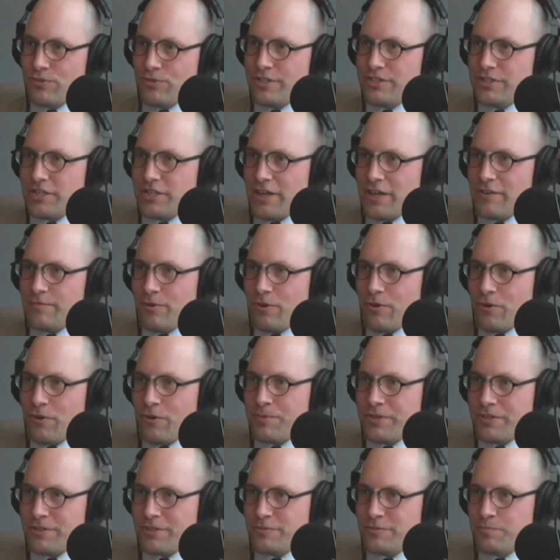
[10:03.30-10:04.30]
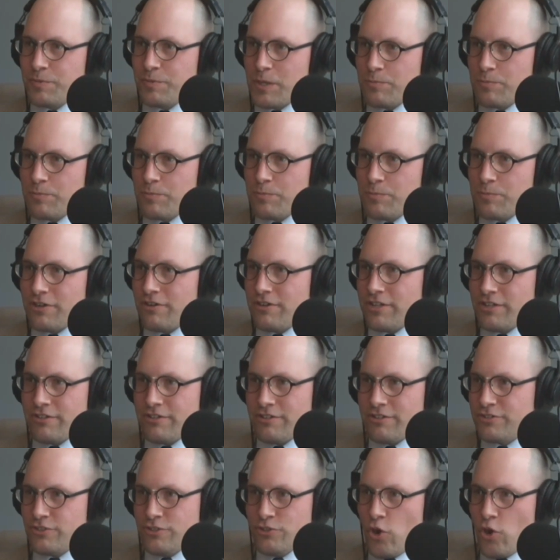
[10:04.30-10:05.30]
dive bar because people
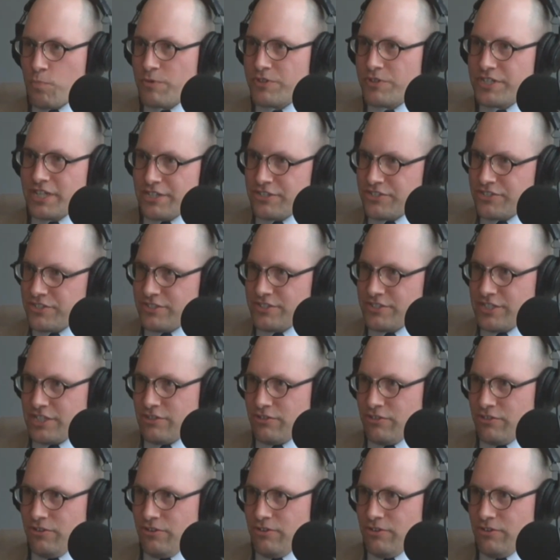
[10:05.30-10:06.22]
there's no pretensions at all.